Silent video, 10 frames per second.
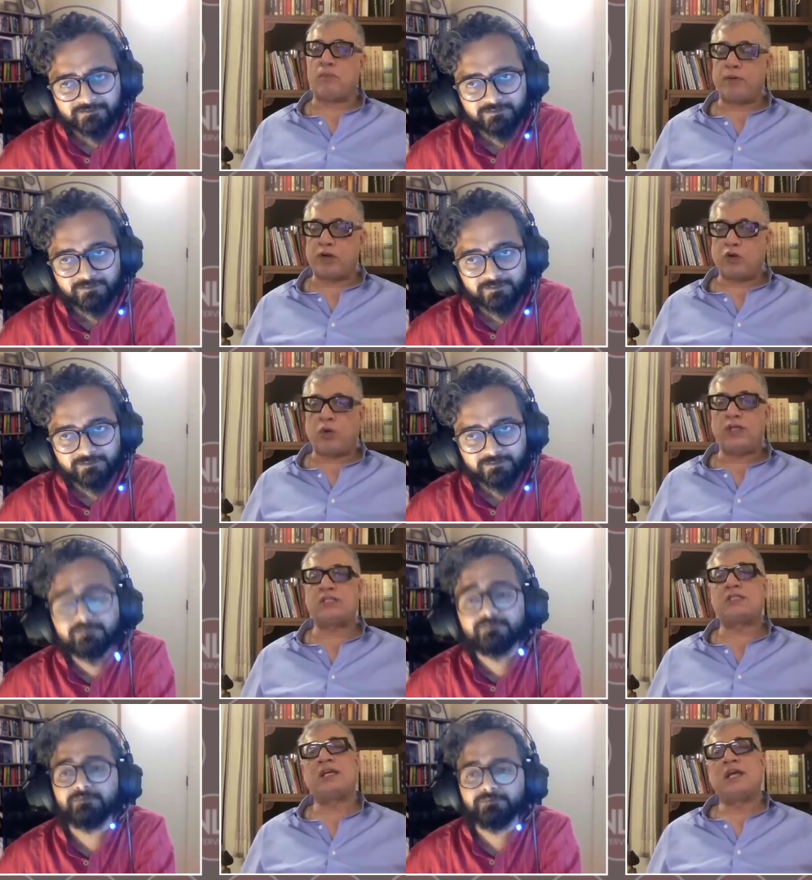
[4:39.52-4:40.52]
Speaker 1: corporate
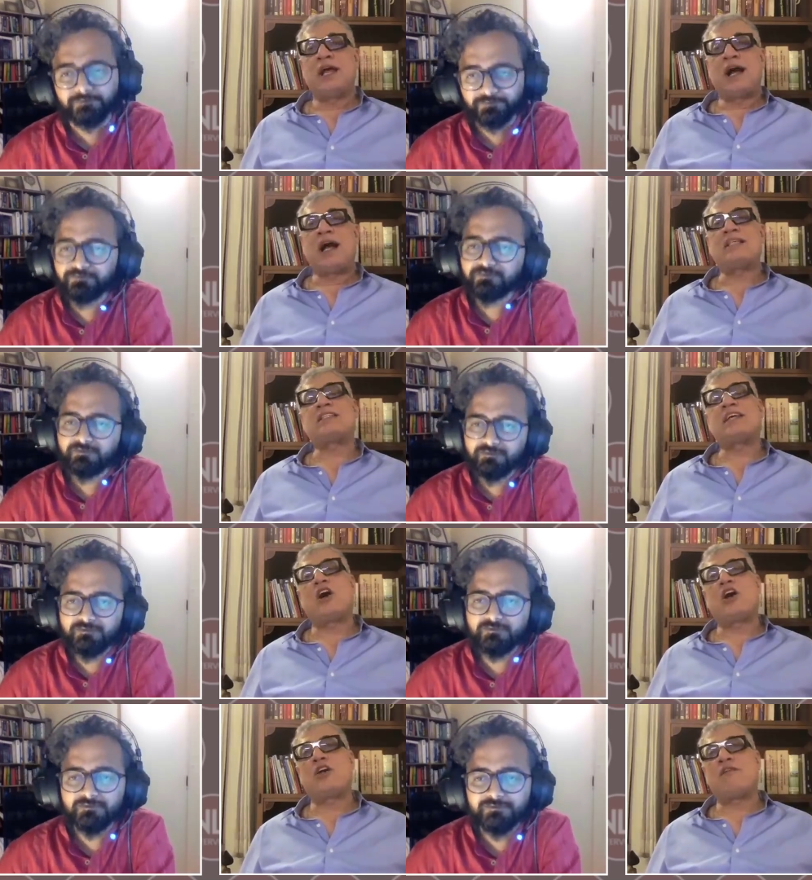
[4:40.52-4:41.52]
quiz. Mm. I
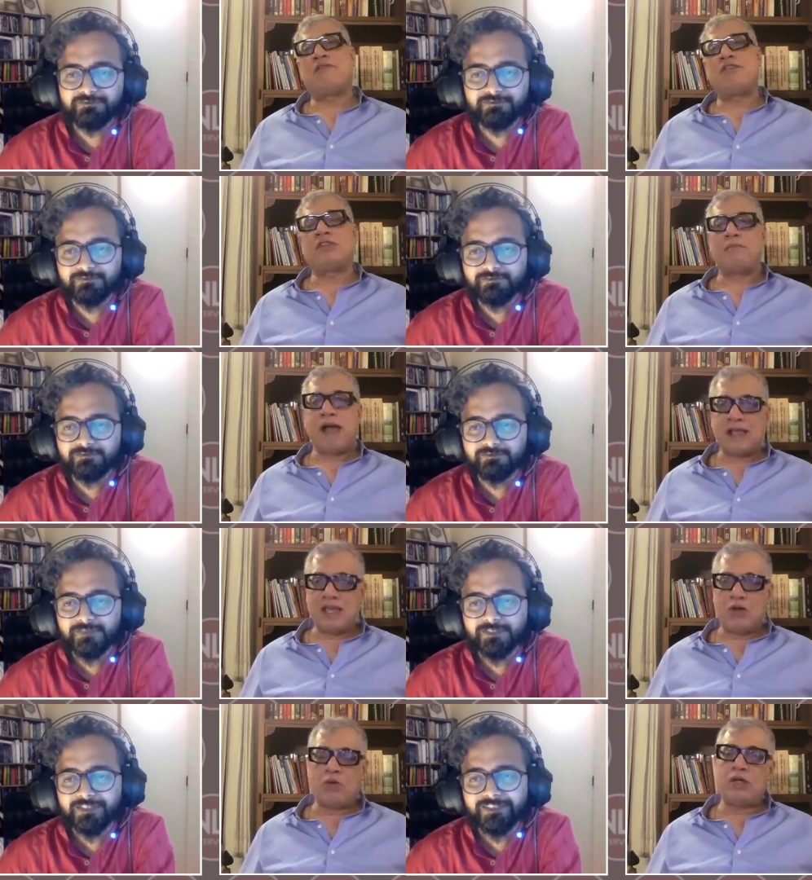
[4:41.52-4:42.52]
started off with the Maggie
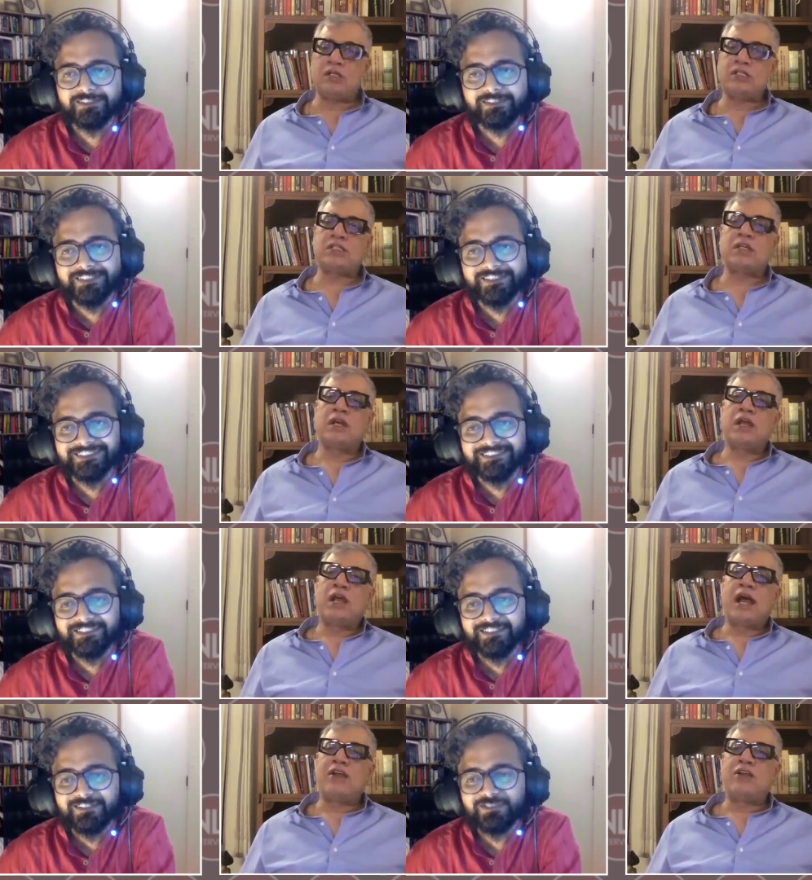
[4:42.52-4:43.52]
quiz,
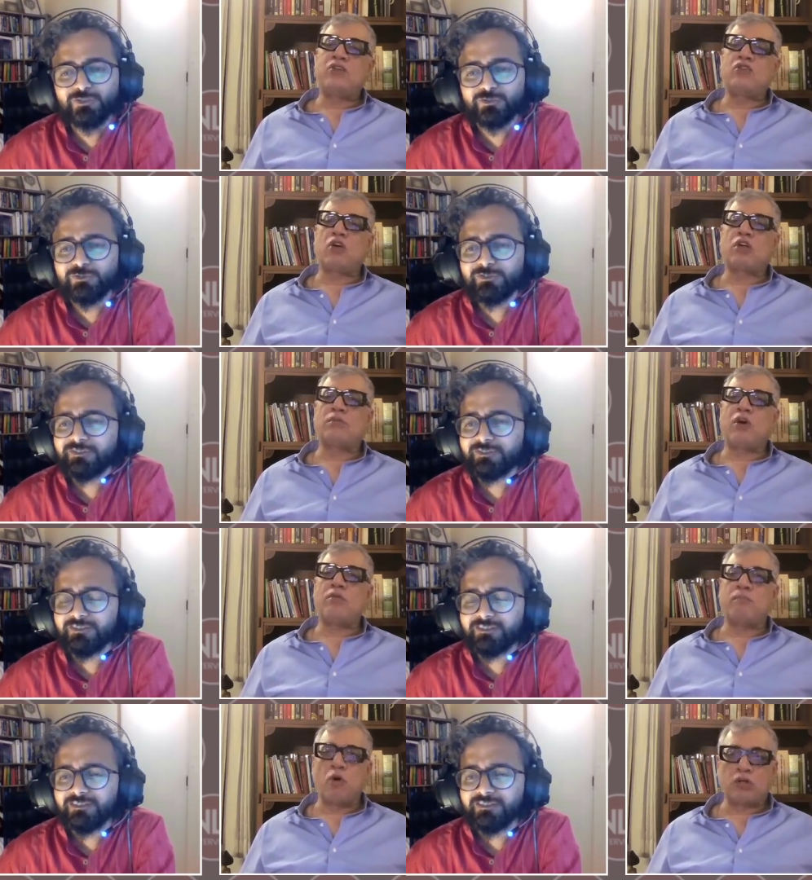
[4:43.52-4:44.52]
and you so, talked
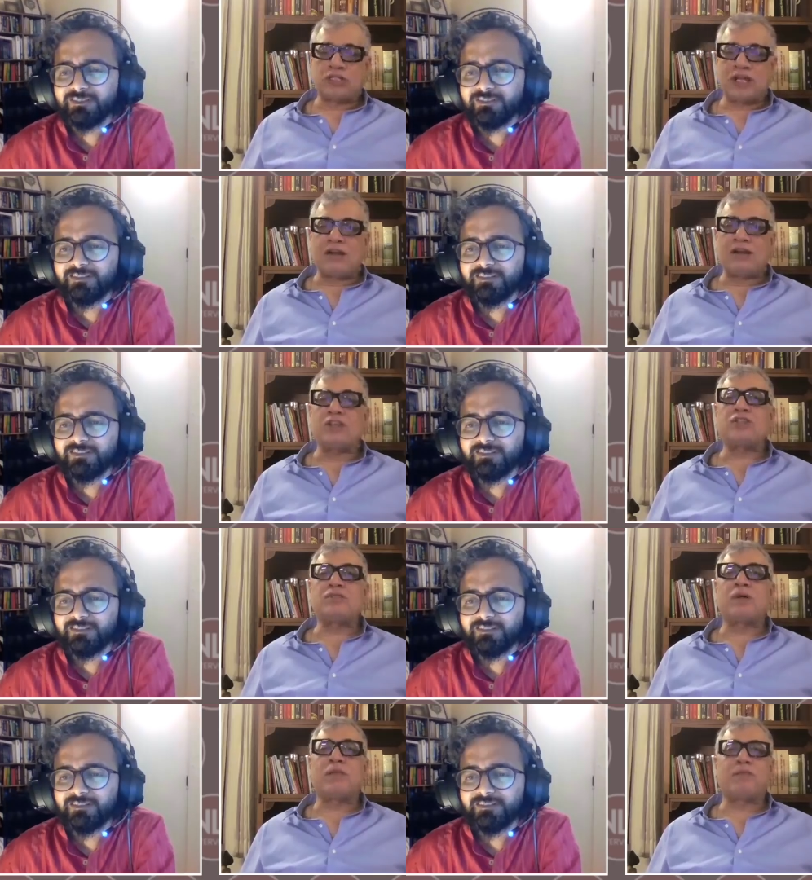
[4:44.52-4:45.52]
about books and
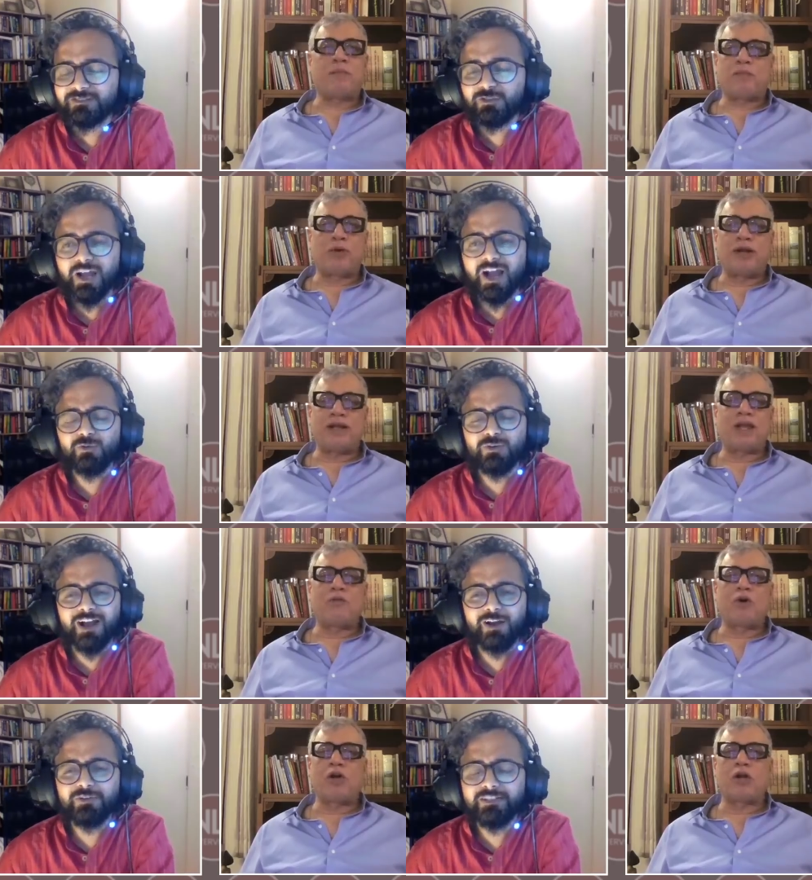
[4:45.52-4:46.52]
this.
Speaker 2: Uh,
Speaker 1: so
Speaker 2: how,
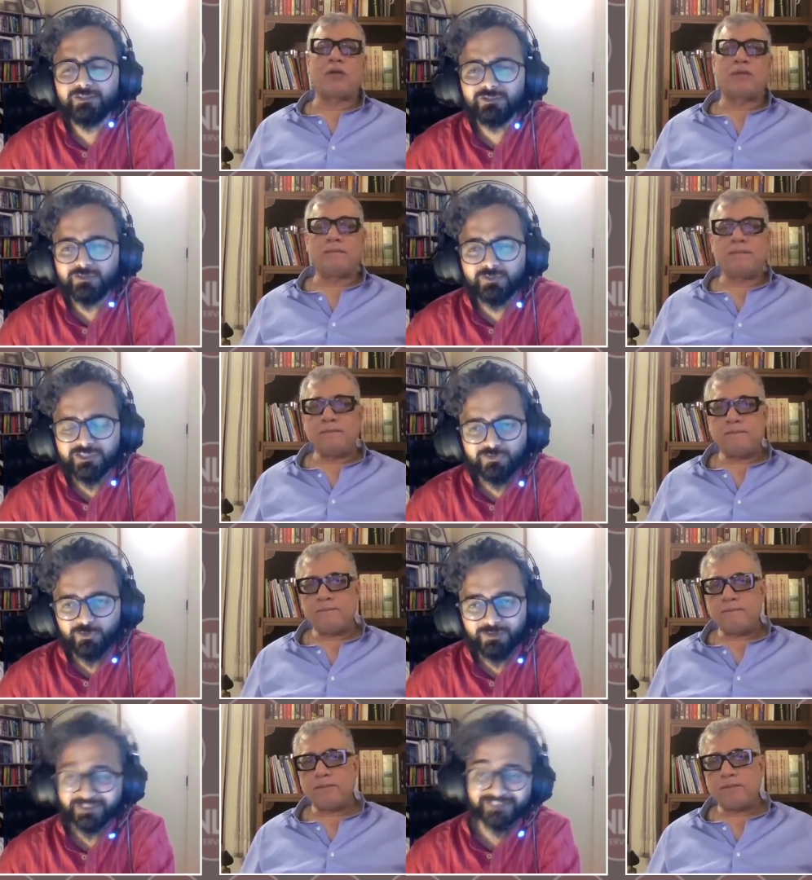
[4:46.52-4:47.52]
how book. did you switch
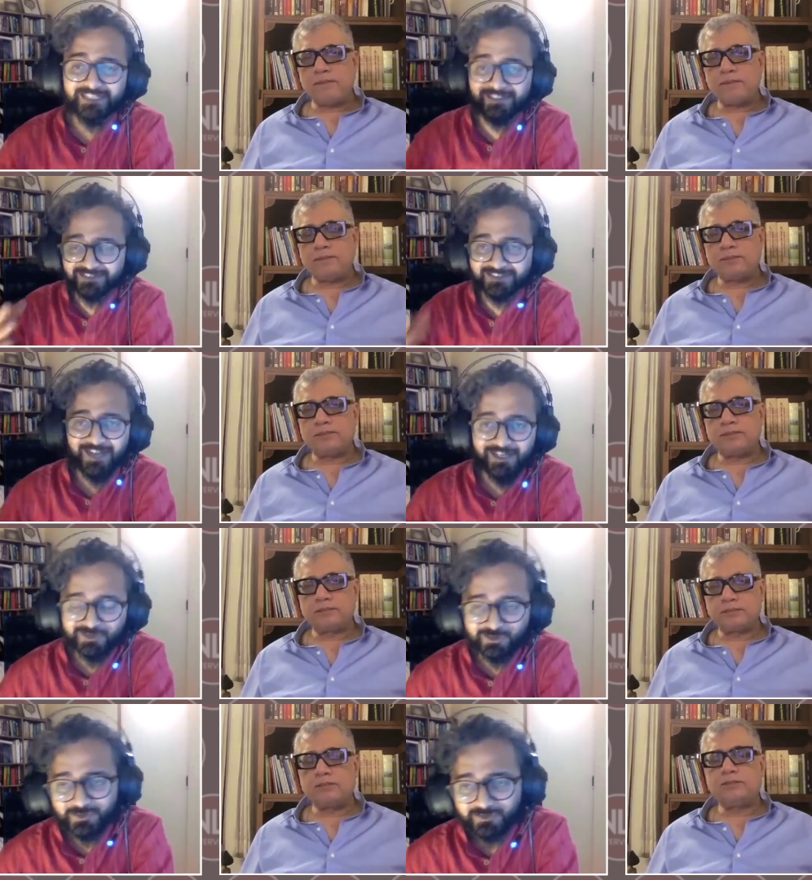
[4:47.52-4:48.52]
from, as I as I asked
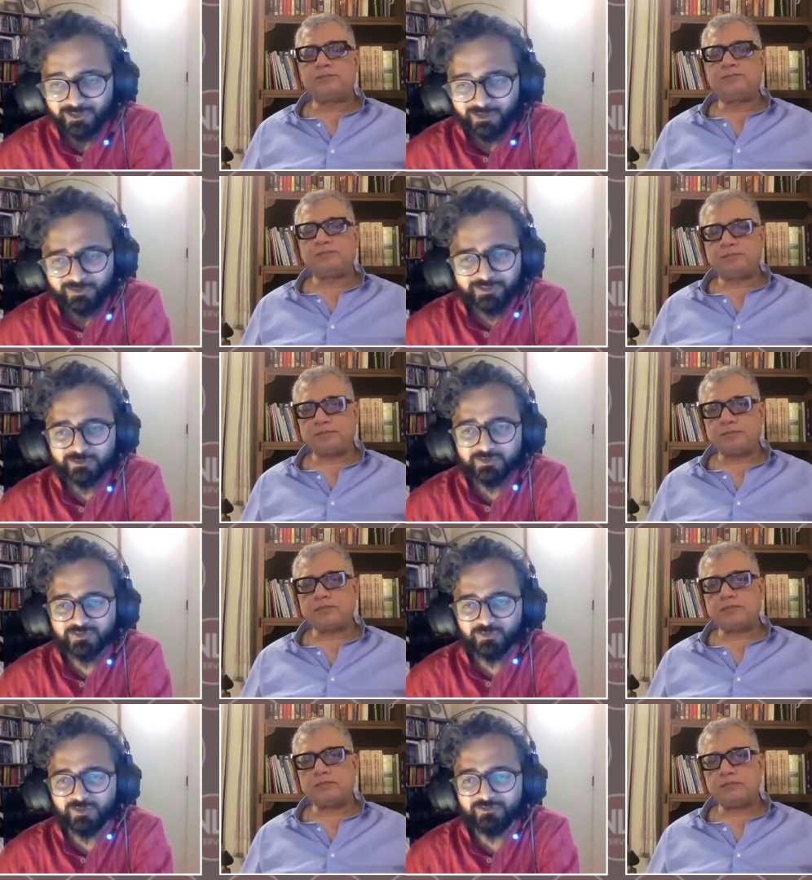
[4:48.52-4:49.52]
you before, how did you switch
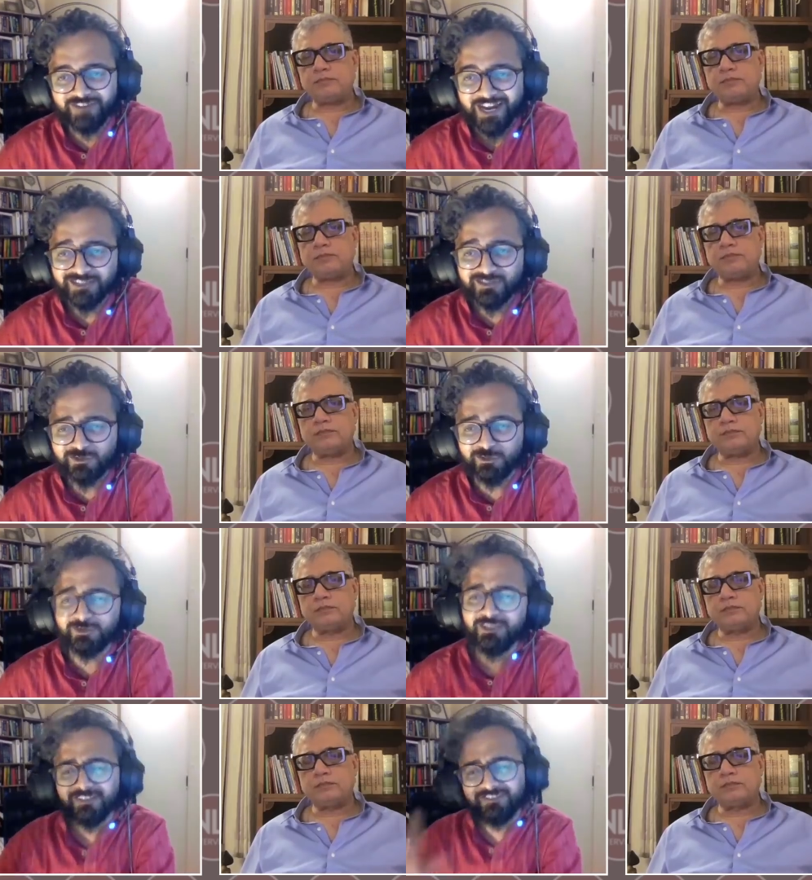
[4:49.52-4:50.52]
from facts to
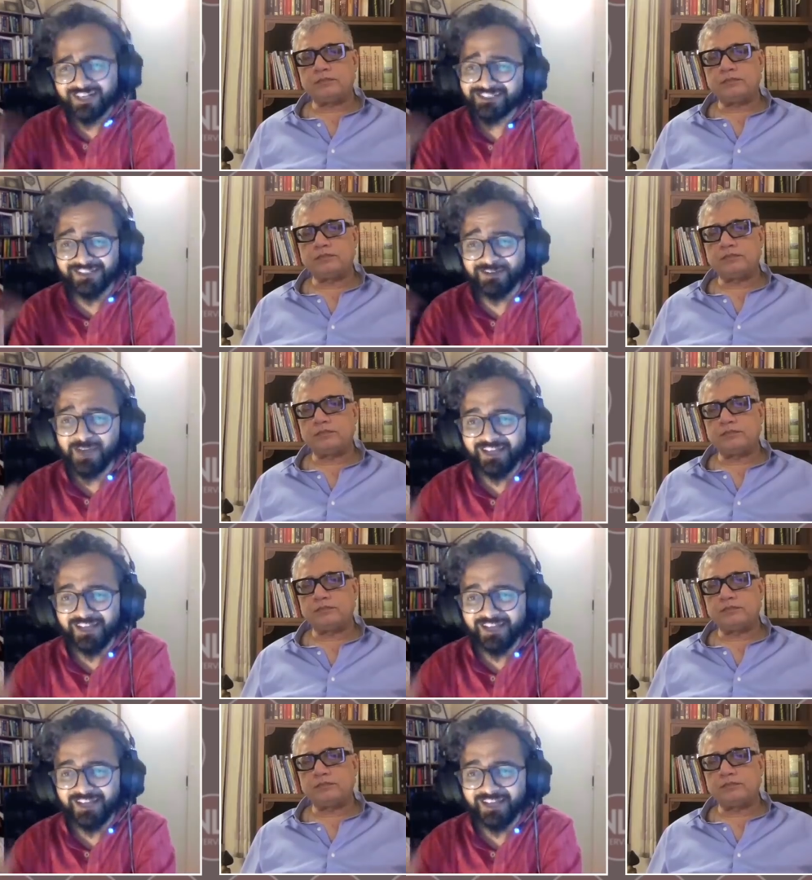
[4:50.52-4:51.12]
facts are